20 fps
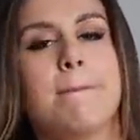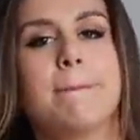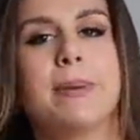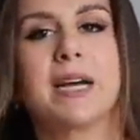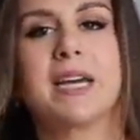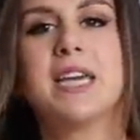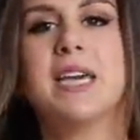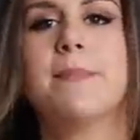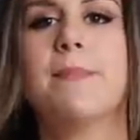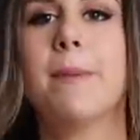
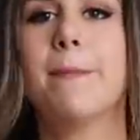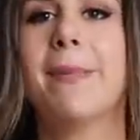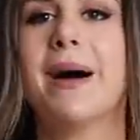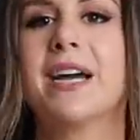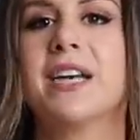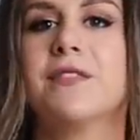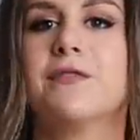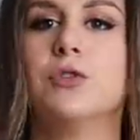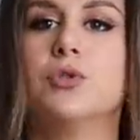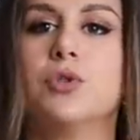But keep in
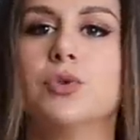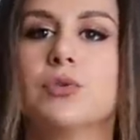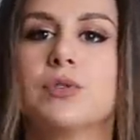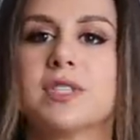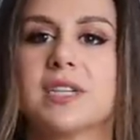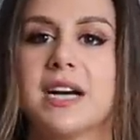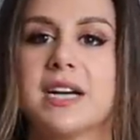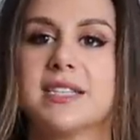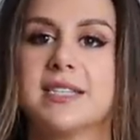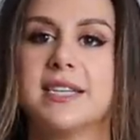mind if you do
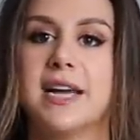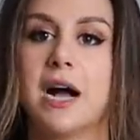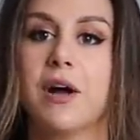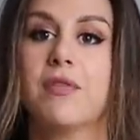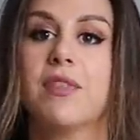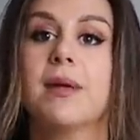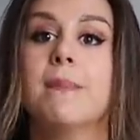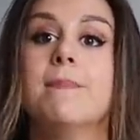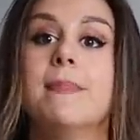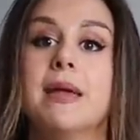size
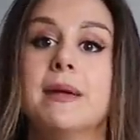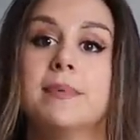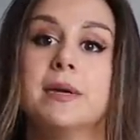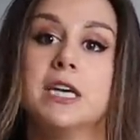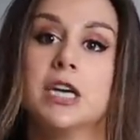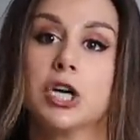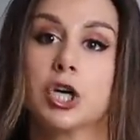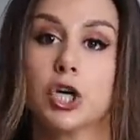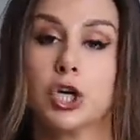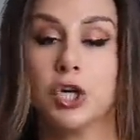down, then
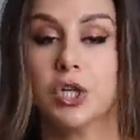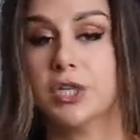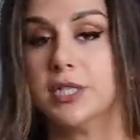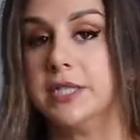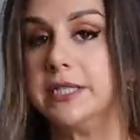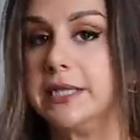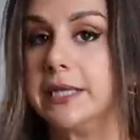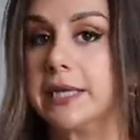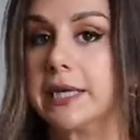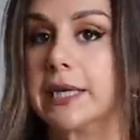maybe it
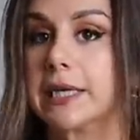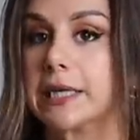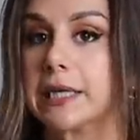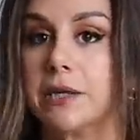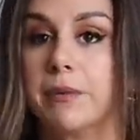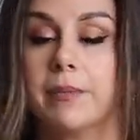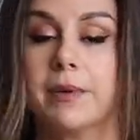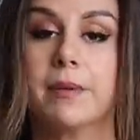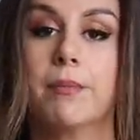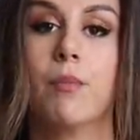could dig a
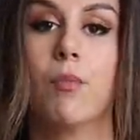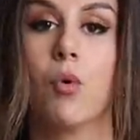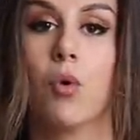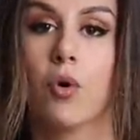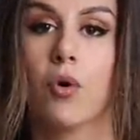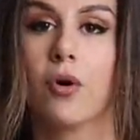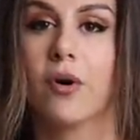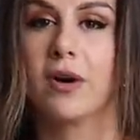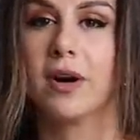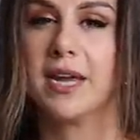little bit
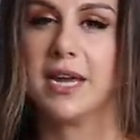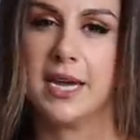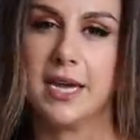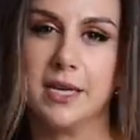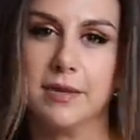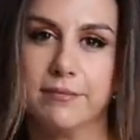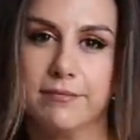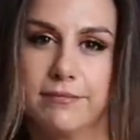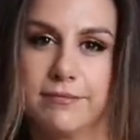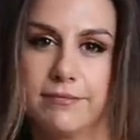more
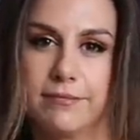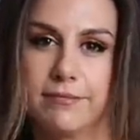in.